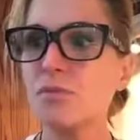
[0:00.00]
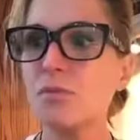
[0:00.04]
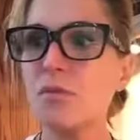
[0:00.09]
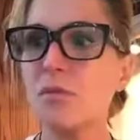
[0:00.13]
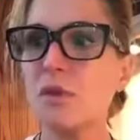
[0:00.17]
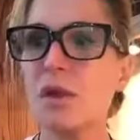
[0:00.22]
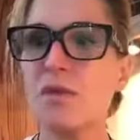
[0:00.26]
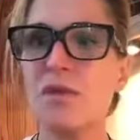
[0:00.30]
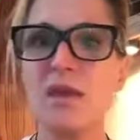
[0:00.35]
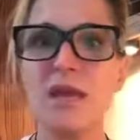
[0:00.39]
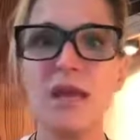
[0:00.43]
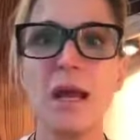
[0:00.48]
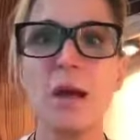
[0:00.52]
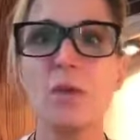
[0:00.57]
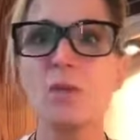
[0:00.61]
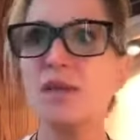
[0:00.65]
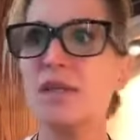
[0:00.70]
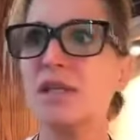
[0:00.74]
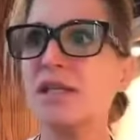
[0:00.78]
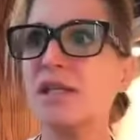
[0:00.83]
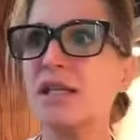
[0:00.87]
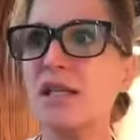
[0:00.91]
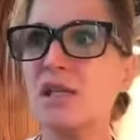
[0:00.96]
then I
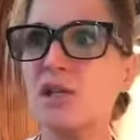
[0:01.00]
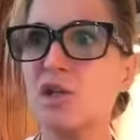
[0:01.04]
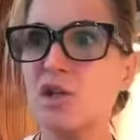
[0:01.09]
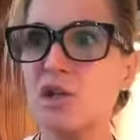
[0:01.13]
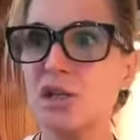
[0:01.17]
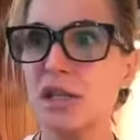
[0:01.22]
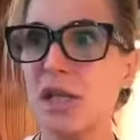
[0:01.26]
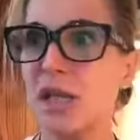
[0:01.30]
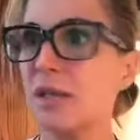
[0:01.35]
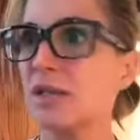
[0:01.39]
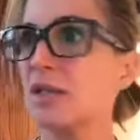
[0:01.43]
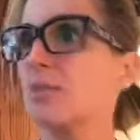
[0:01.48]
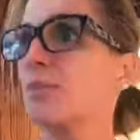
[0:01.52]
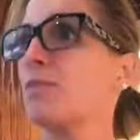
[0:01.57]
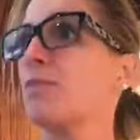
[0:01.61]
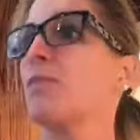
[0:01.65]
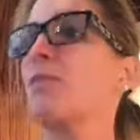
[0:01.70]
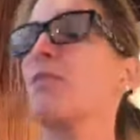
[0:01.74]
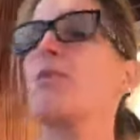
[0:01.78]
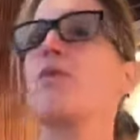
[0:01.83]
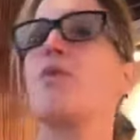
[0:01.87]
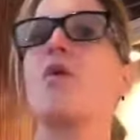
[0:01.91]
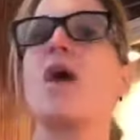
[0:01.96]
would see just as
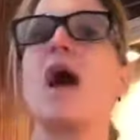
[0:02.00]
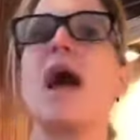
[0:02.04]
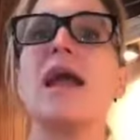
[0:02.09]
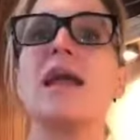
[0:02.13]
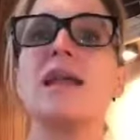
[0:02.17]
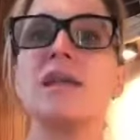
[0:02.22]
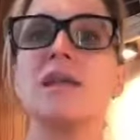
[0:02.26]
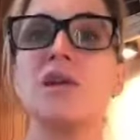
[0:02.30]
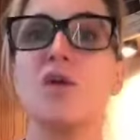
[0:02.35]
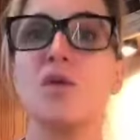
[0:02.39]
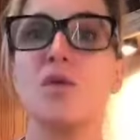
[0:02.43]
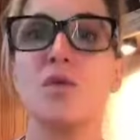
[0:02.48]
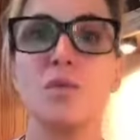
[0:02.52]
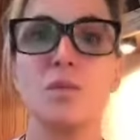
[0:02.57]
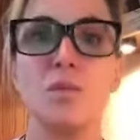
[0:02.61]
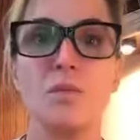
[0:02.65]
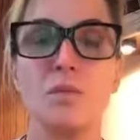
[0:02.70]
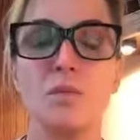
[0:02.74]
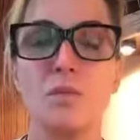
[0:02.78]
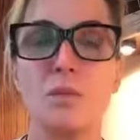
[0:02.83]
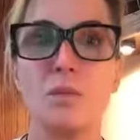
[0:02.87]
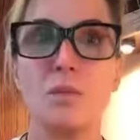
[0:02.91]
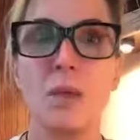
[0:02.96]
bright
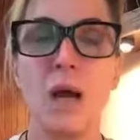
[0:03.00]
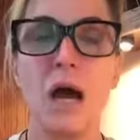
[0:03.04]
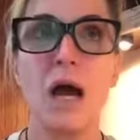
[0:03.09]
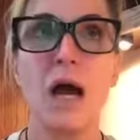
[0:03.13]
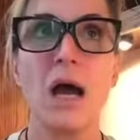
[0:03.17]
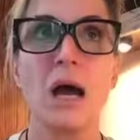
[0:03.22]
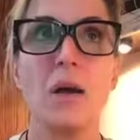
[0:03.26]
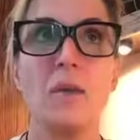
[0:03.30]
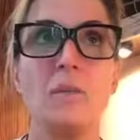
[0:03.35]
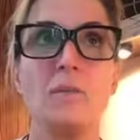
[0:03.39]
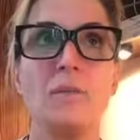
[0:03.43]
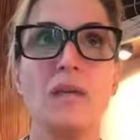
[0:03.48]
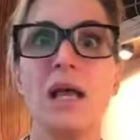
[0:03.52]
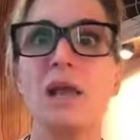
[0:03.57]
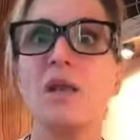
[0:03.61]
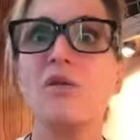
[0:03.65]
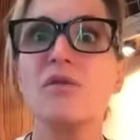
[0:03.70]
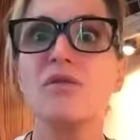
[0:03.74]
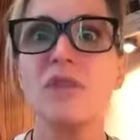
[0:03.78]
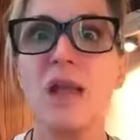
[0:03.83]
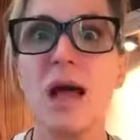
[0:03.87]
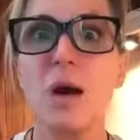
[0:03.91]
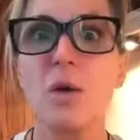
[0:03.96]
yellow
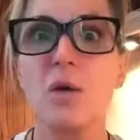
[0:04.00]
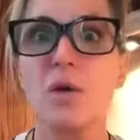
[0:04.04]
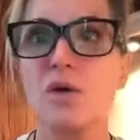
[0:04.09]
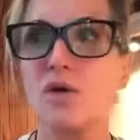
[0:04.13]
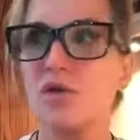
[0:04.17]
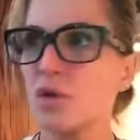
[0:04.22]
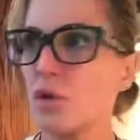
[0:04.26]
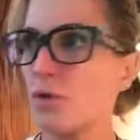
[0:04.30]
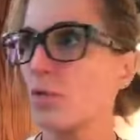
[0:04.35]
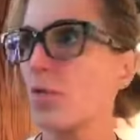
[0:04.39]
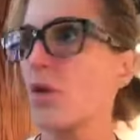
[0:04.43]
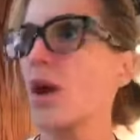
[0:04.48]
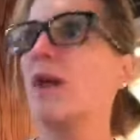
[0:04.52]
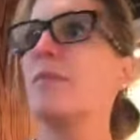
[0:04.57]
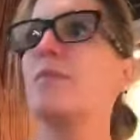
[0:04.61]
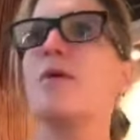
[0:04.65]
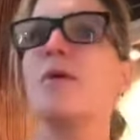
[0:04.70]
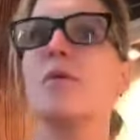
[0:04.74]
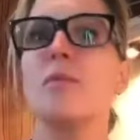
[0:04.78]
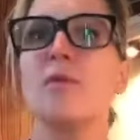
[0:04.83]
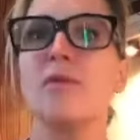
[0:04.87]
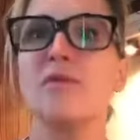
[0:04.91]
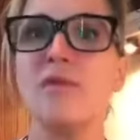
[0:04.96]
flowers or bright
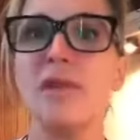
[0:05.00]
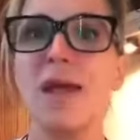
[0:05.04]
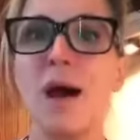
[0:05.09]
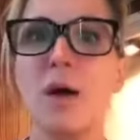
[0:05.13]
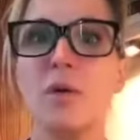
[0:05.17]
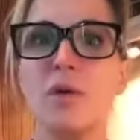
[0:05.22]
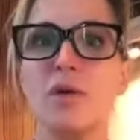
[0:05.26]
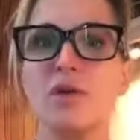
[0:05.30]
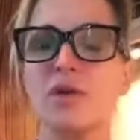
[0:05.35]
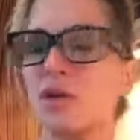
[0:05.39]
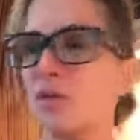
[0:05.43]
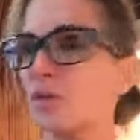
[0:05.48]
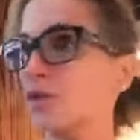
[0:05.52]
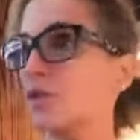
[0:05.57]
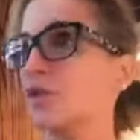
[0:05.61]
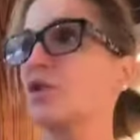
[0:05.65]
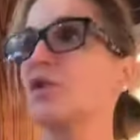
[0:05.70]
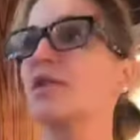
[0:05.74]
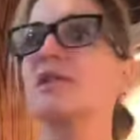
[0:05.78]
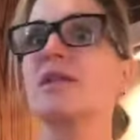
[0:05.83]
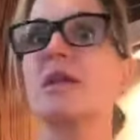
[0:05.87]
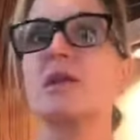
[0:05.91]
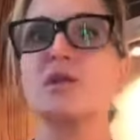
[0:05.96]
purple flowers. And it was
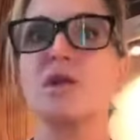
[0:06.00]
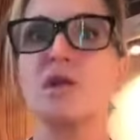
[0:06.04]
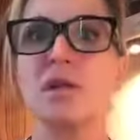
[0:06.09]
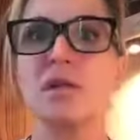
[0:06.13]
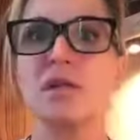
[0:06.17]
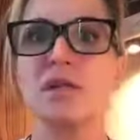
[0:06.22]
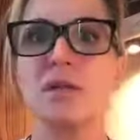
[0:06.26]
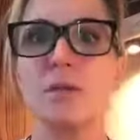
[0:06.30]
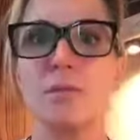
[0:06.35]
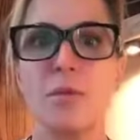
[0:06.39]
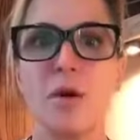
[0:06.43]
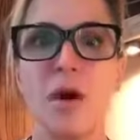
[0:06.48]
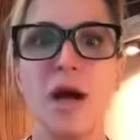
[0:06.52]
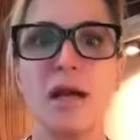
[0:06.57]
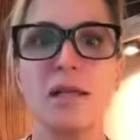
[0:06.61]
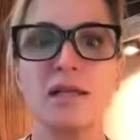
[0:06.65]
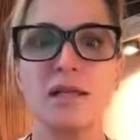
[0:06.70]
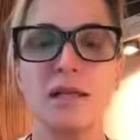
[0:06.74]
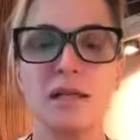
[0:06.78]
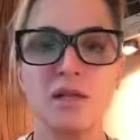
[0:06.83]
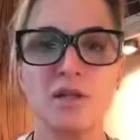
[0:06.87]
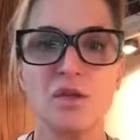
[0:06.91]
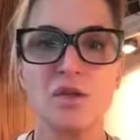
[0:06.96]
just such a
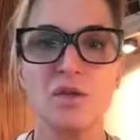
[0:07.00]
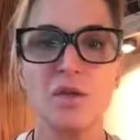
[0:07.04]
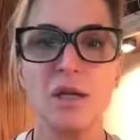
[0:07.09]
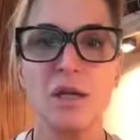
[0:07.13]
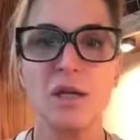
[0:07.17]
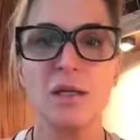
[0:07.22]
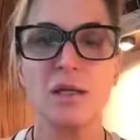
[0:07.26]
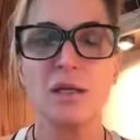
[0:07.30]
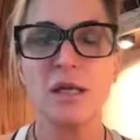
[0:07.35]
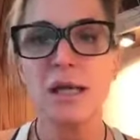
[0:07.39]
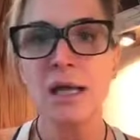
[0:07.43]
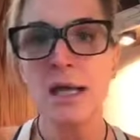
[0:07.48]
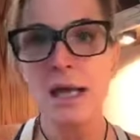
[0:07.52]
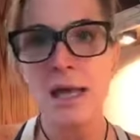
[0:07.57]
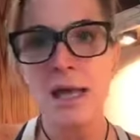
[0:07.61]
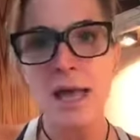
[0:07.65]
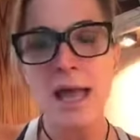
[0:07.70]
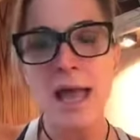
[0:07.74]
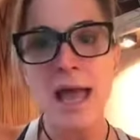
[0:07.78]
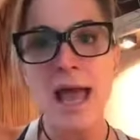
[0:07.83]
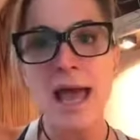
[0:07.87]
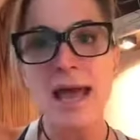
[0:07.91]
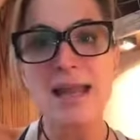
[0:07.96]
surprise and a treat.
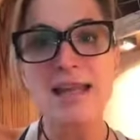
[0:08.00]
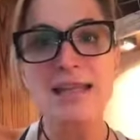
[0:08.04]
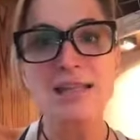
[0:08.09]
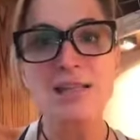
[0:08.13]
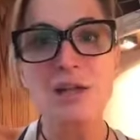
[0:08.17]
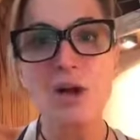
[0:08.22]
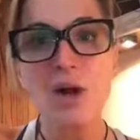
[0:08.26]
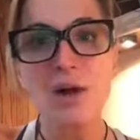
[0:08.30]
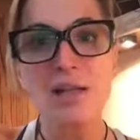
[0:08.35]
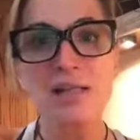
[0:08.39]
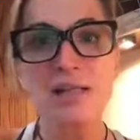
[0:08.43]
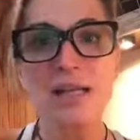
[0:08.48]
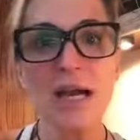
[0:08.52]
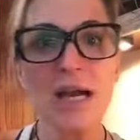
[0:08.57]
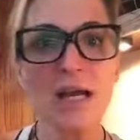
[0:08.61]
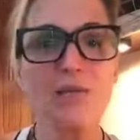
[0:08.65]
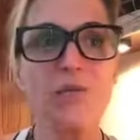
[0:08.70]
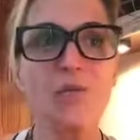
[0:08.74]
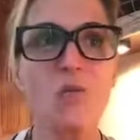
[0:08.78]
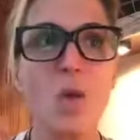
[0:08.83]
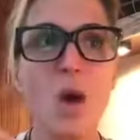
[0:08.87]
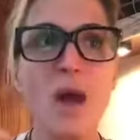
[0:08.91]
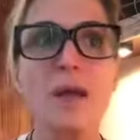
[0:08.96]
And I saw a ton
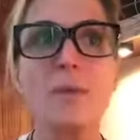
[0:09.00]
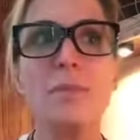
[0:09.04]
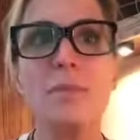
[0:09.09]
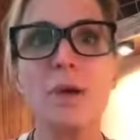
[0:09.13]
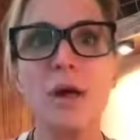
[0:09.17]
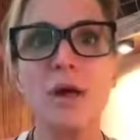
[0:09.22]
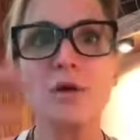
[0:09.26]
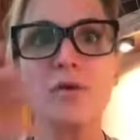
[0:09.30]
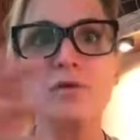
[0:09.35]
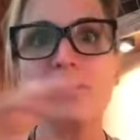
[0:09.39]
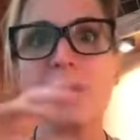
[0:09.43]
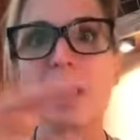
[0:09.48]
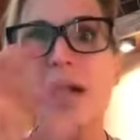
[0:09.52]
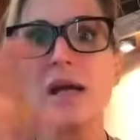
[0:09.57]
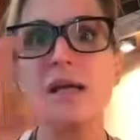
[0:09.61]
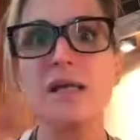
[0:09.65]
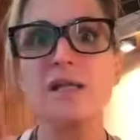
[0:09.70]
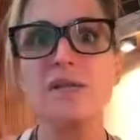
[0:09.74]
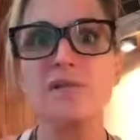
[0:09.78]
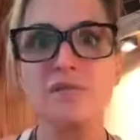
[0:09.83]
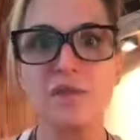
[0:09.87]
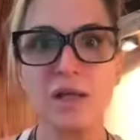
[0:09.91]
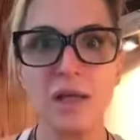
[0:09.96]
of white
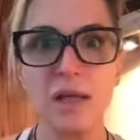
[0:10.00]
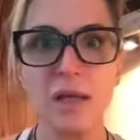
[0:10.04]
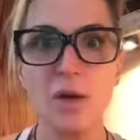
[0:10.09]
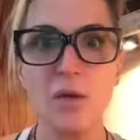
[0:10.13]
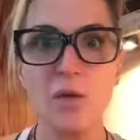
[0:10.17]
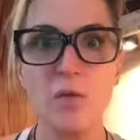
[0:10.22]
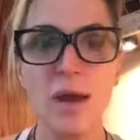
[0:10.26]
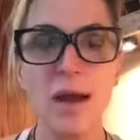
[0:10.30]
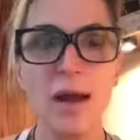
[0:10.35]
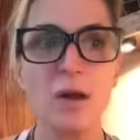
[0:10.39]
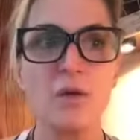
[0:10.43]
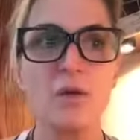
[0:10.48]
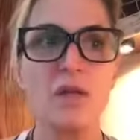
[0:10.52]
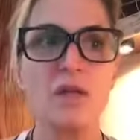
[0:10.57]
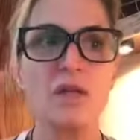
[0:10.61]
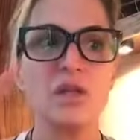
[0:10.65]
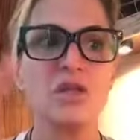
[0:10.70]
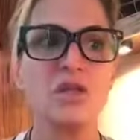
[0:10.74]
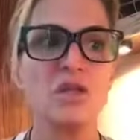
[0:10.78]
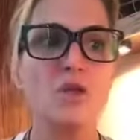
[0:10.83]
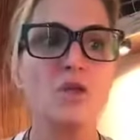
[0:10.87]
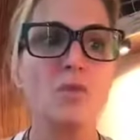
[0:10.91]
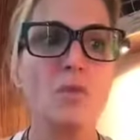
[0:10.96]
butterflies flitting around
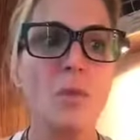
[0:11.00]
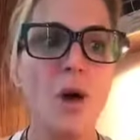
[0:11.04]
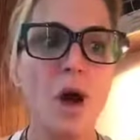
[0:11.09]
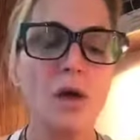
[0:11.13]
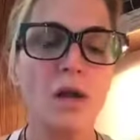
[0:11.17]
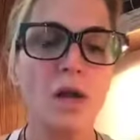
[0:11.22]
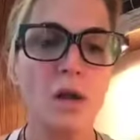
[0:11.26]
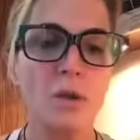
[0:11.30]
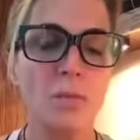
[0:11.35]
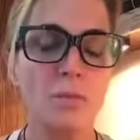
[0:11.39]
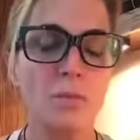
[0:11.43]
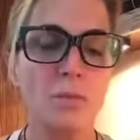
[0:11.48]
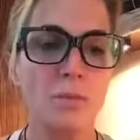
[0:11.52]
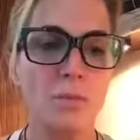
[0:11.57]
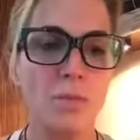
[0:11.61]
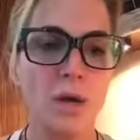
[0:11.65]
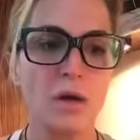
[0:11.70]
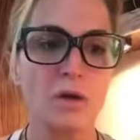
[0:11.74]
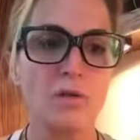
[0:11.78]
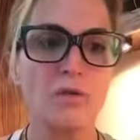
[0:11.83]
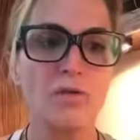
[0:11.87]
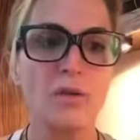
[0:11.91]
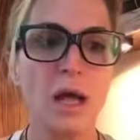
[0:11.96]
and two monarch
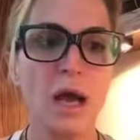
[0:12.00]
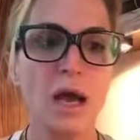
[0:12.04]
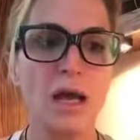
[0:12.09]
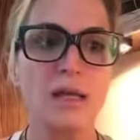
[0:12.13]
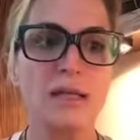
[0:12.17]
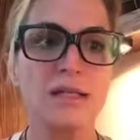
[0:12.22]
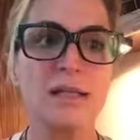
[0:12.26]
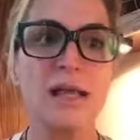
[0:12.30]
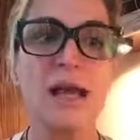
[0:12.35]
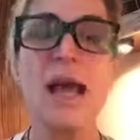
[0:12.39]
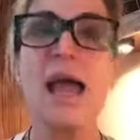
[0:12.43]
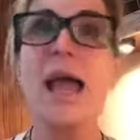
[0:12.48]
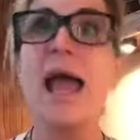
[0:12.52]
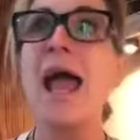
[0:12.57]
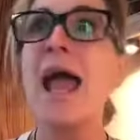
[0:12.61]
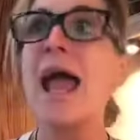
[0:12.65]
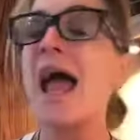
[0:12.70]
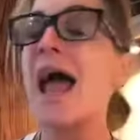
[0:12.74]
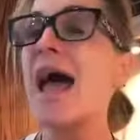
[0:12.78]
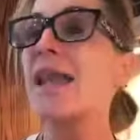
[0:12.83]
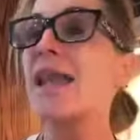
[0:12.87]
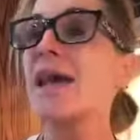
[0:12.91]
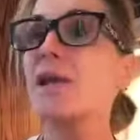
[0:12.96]
butterflies.
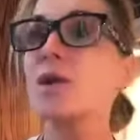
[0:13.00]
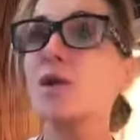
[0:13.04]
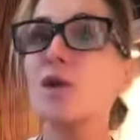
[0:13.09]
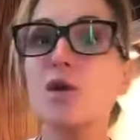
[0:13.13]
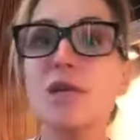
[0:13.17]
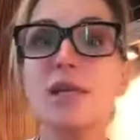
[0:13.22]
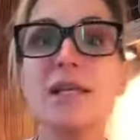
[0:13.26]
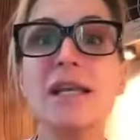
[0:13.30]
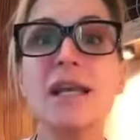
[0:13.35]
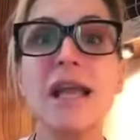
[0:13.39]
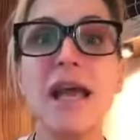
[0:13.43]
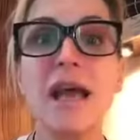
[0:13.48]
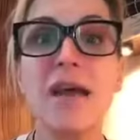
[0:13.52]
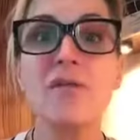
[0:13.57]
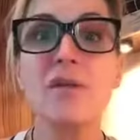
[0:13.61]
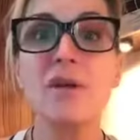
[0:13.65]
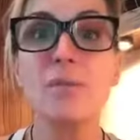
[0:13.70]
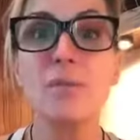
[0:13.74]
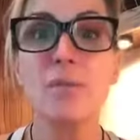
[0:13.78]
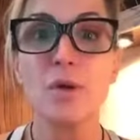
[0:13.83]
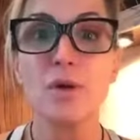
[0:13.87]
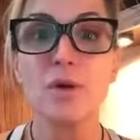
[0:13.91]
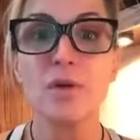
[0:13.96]
And I looked at
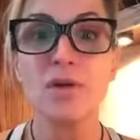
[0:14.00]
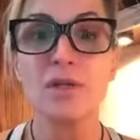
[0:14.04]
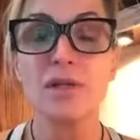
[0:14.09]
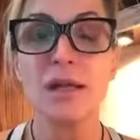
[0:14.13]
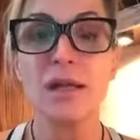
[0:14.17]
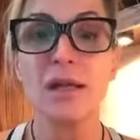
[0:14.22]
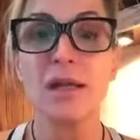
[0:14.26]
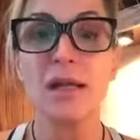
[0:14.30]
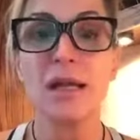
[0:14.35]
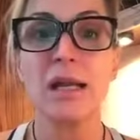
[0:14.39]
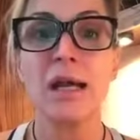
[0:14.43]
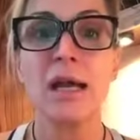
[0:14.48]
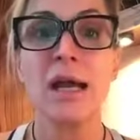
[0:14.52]
every person